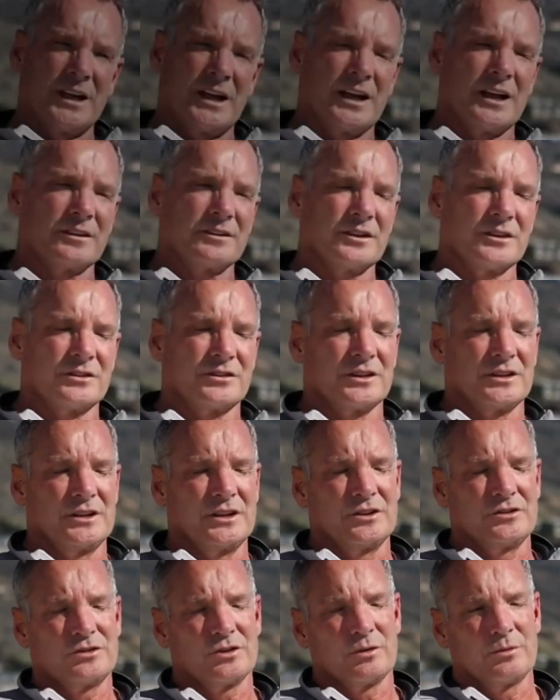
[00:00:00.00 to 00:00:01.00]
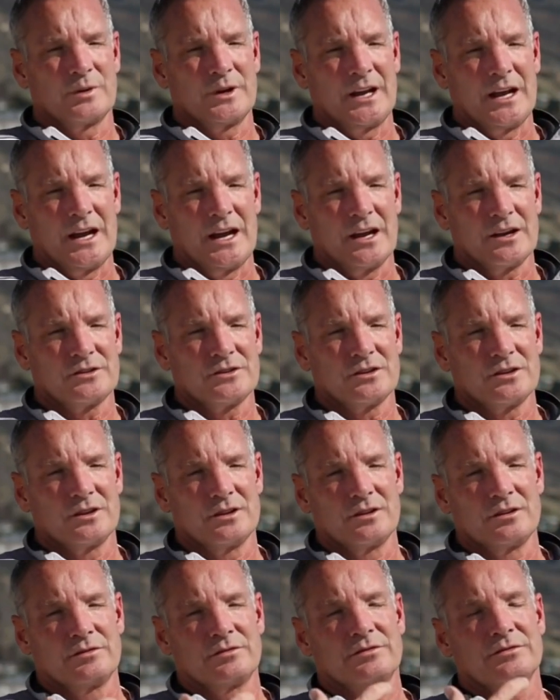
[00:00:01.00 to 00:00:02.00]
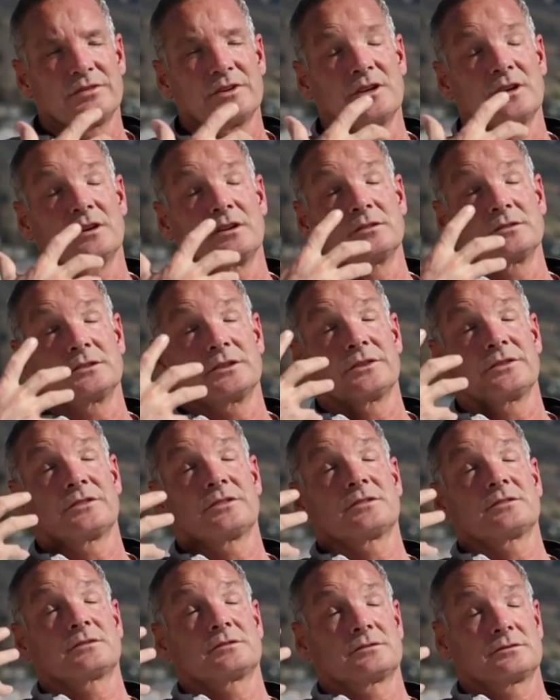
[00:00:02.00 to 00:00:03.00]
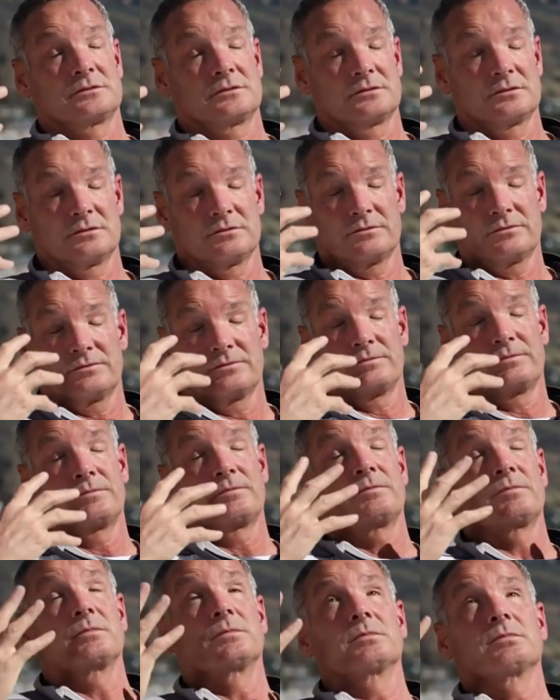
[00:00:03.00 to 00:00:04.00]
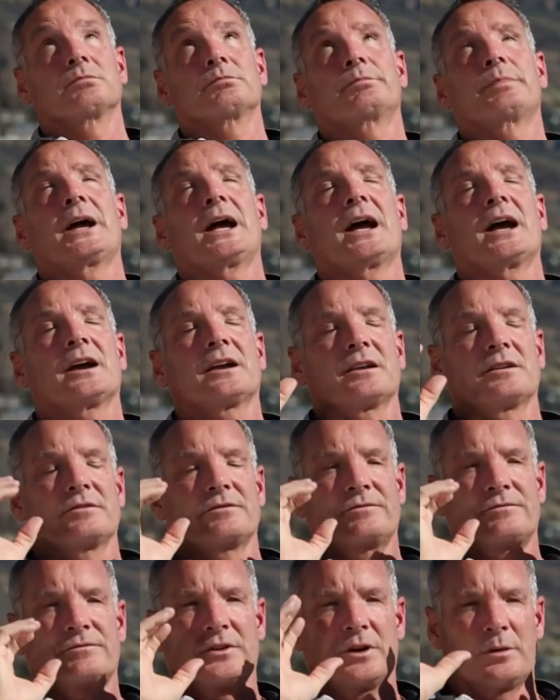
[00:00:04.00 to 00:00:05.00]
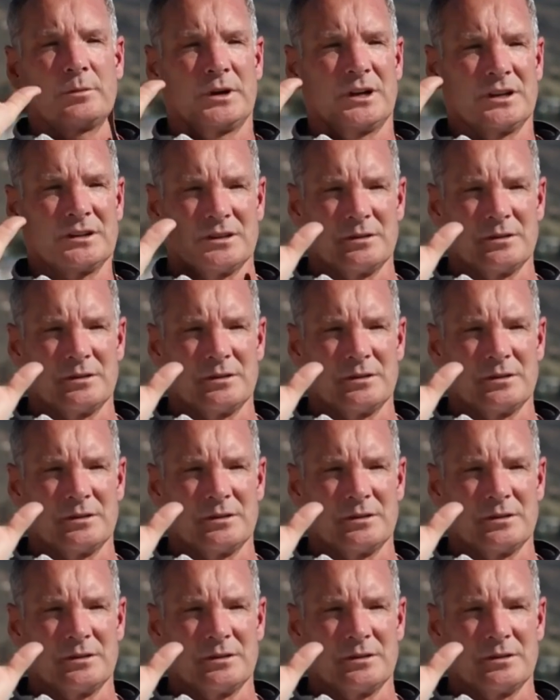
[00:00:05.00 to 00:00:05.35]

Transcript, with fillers: had this initial reaction of, you know, just back and foaming at